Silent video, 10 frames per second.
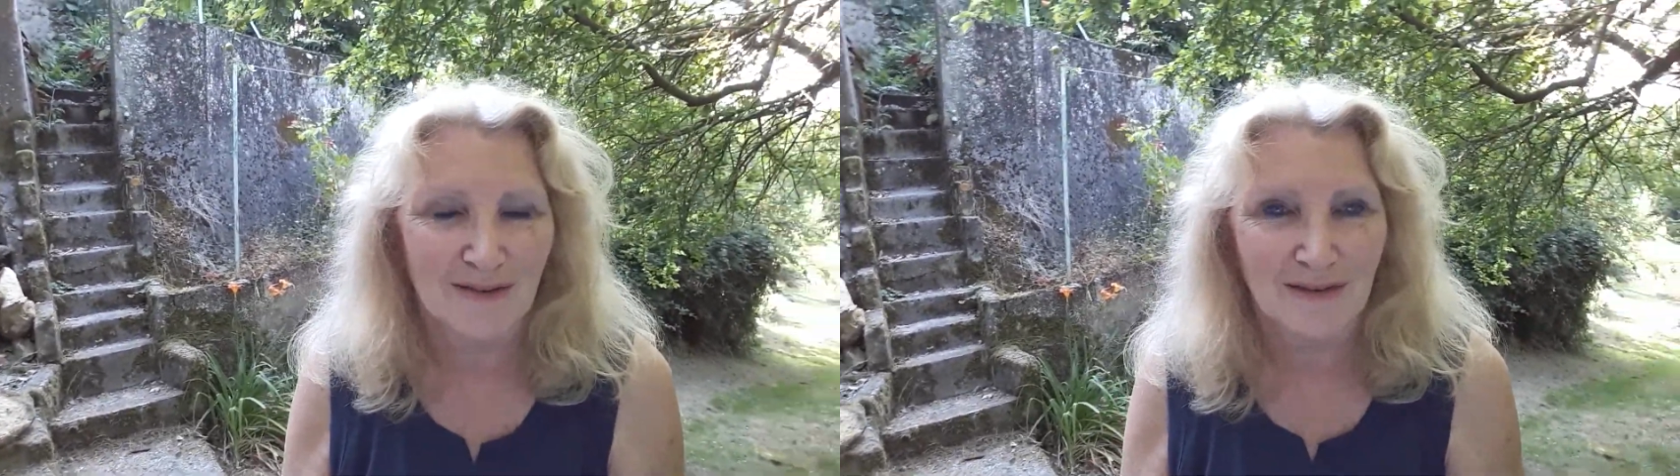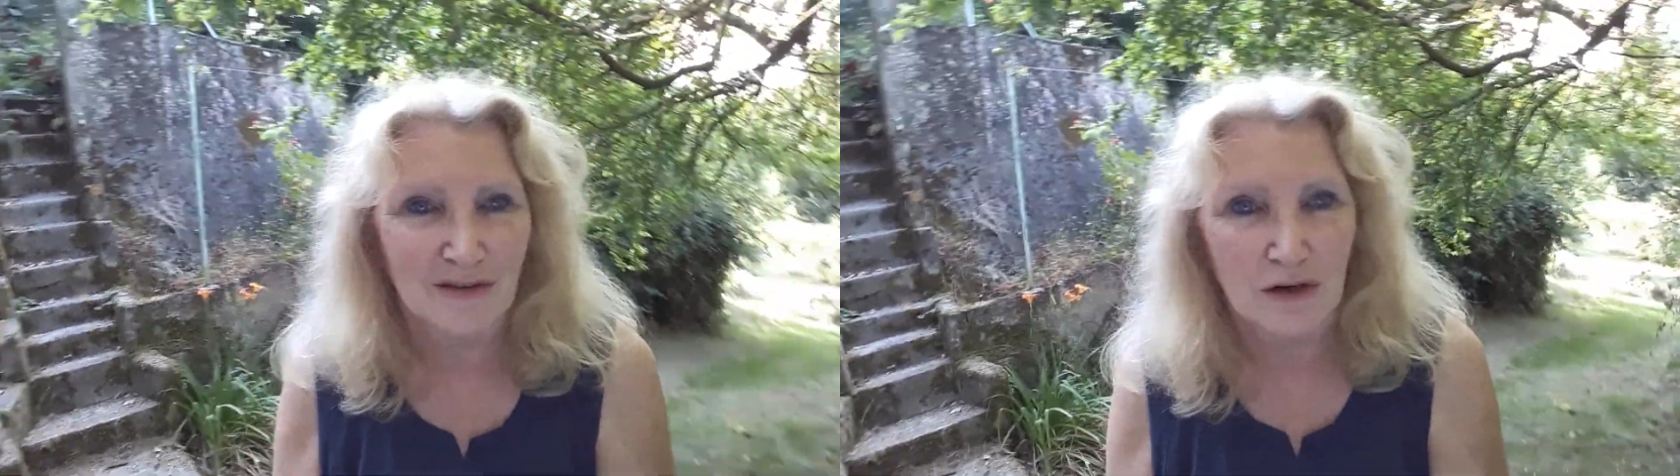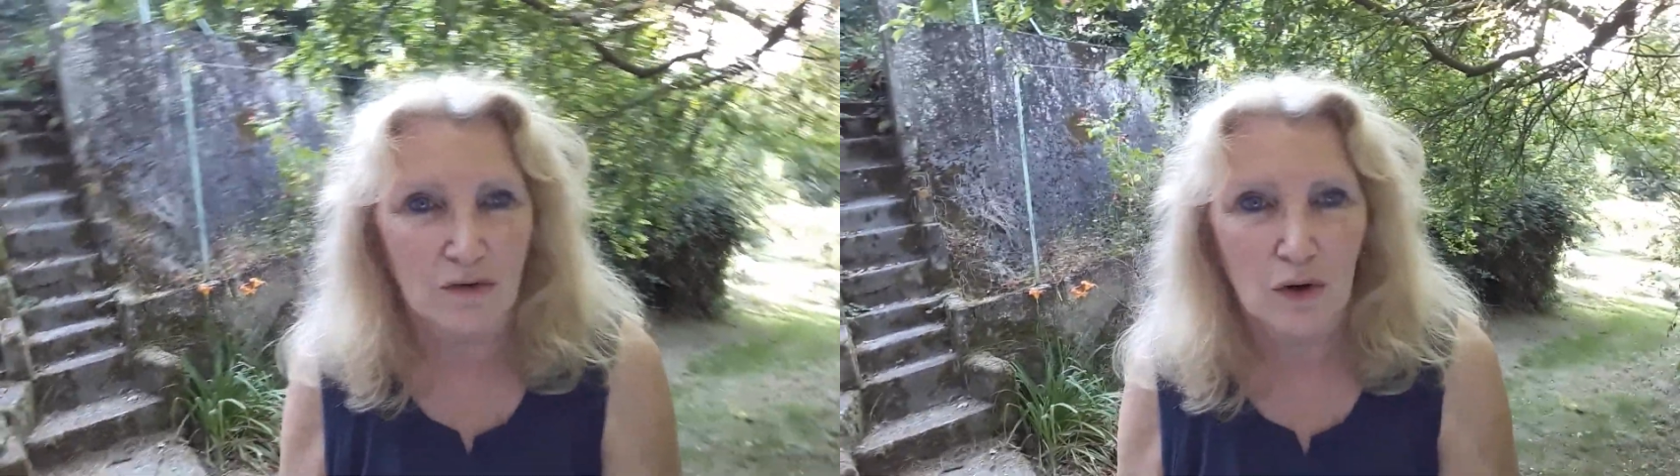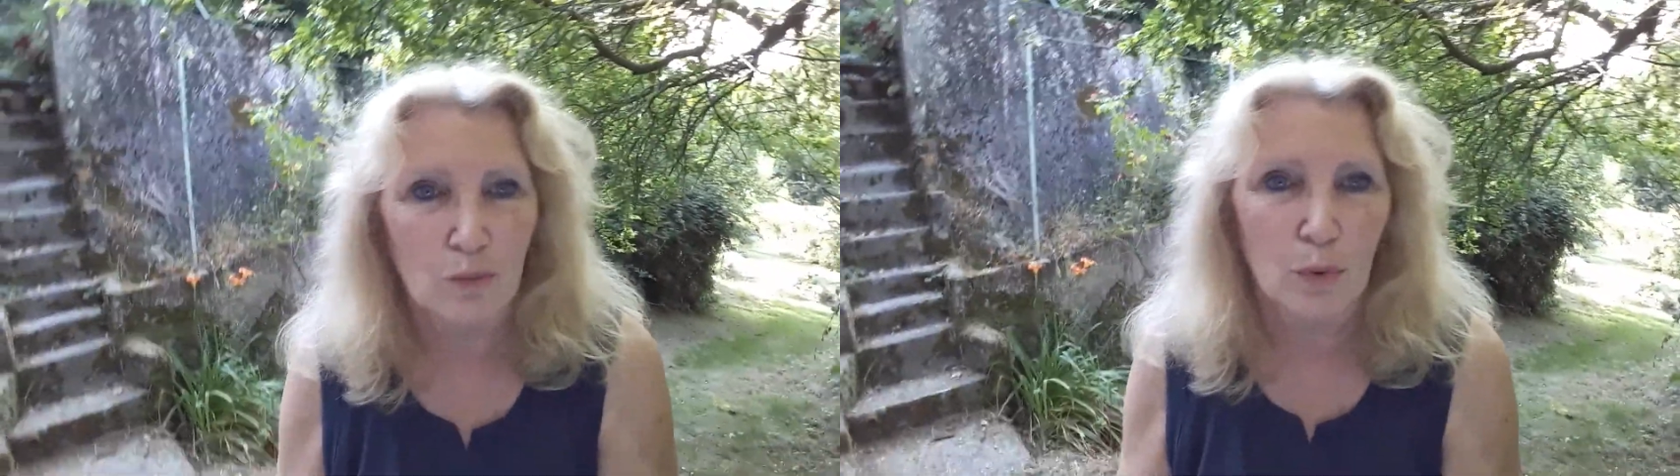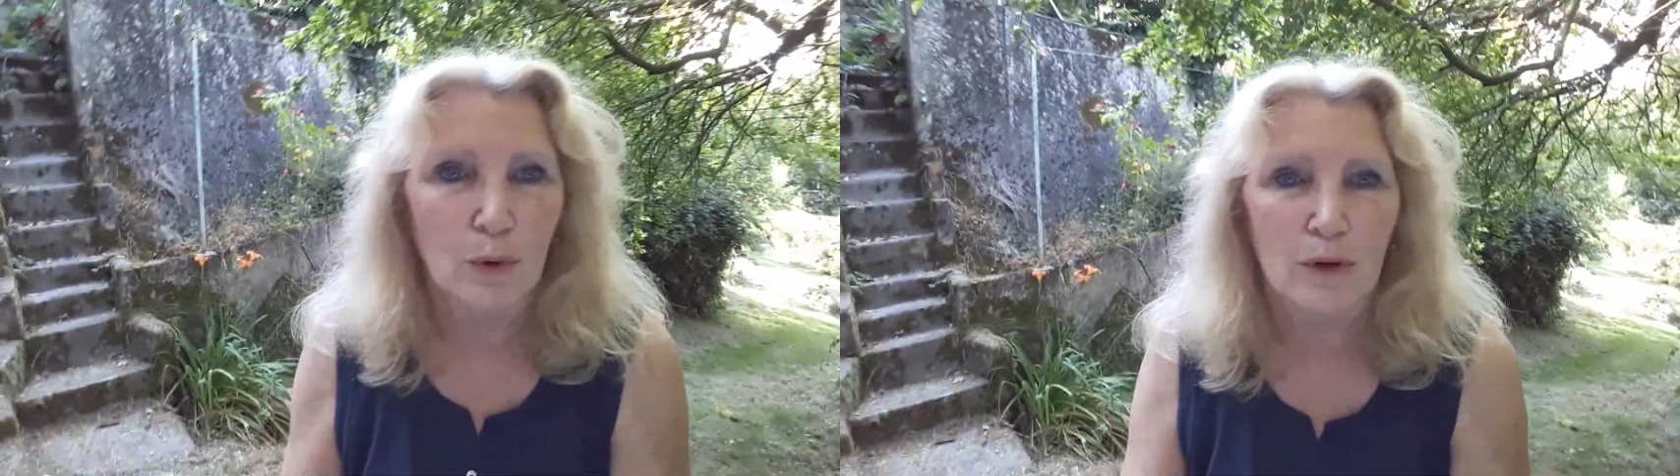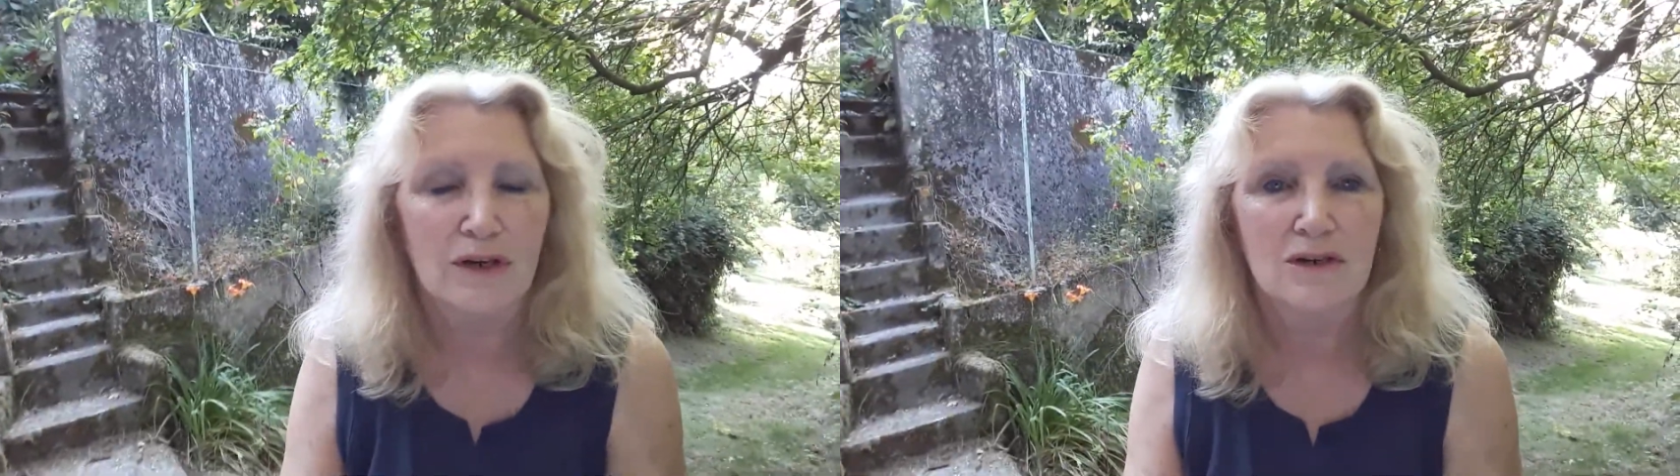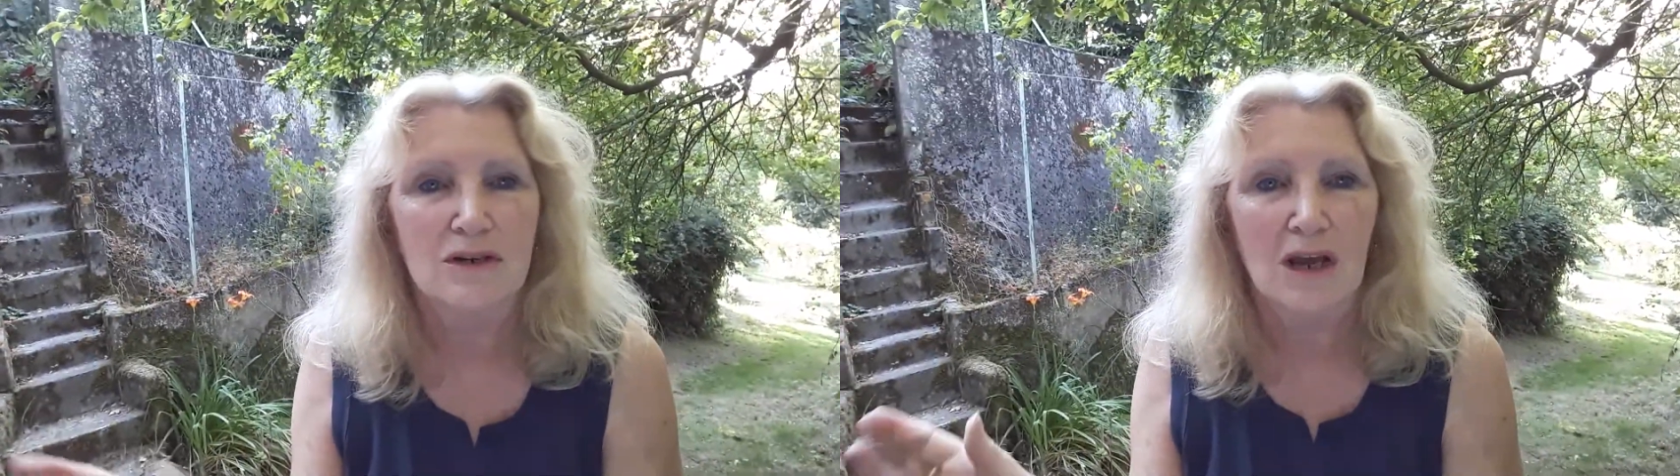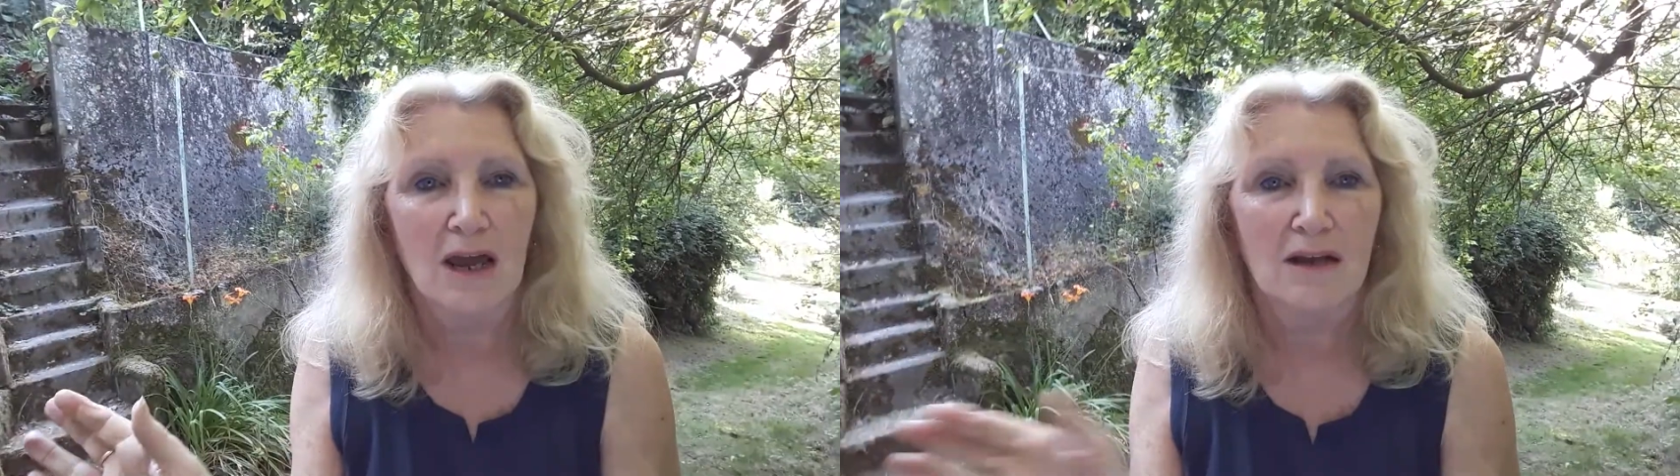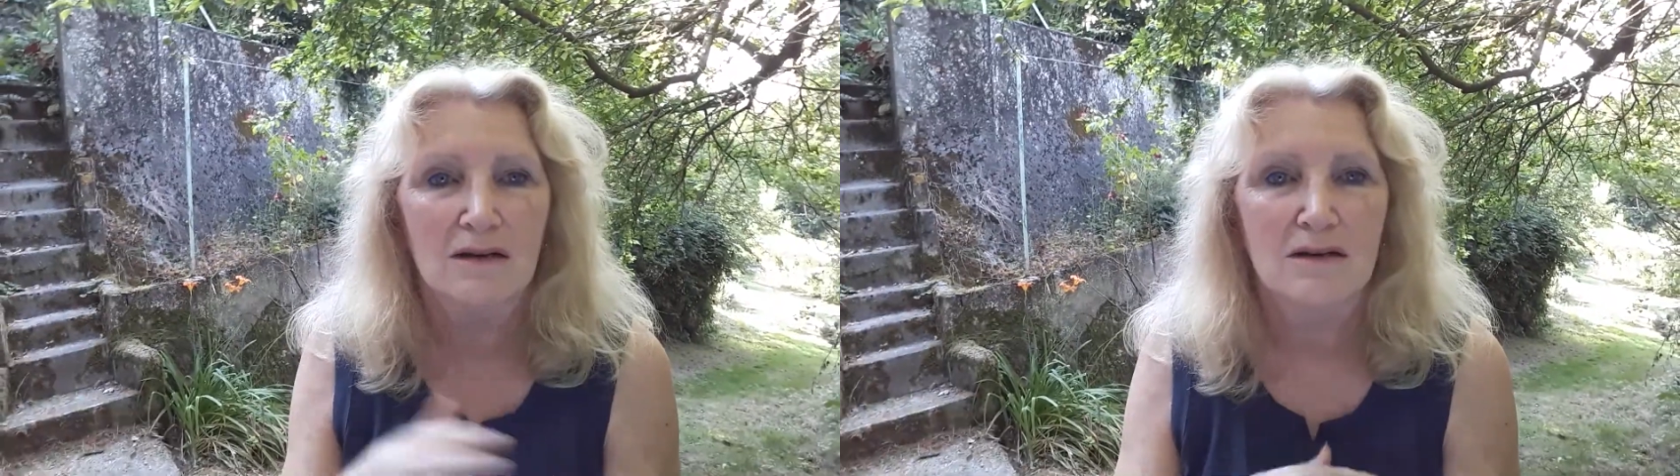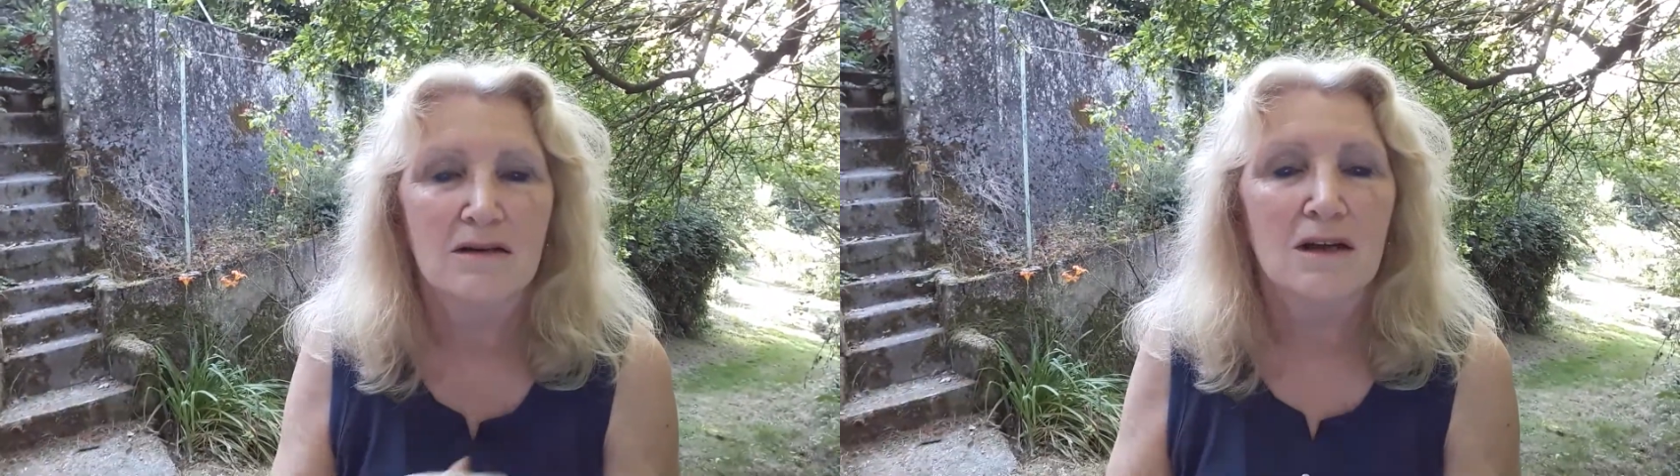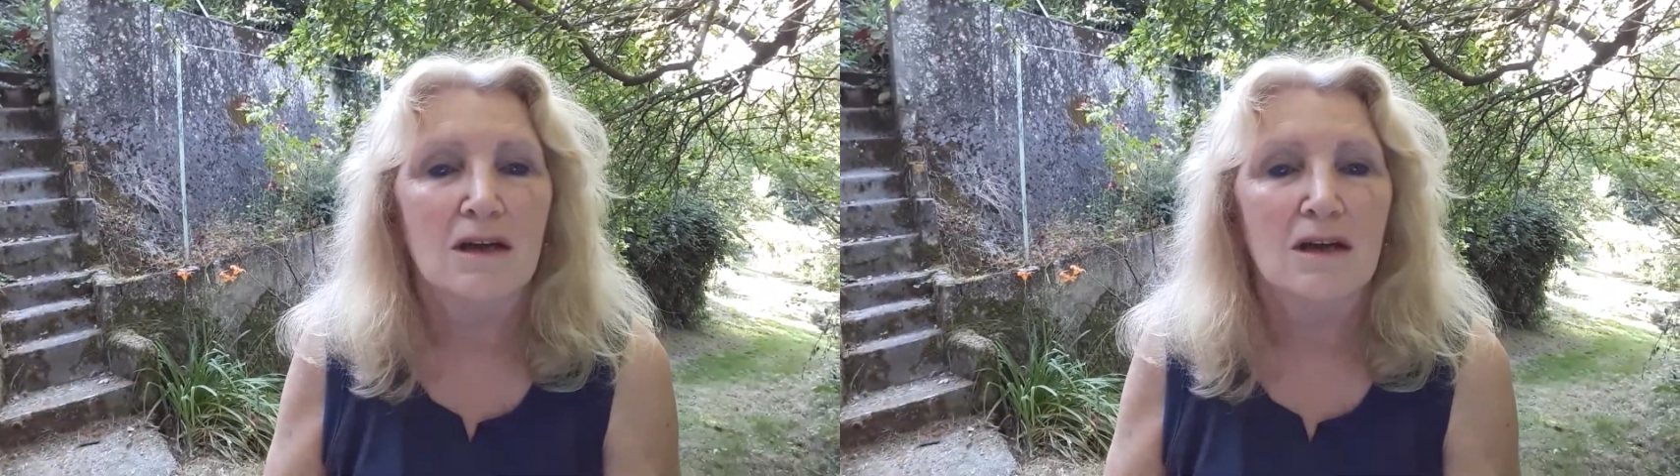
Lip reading: 0-point and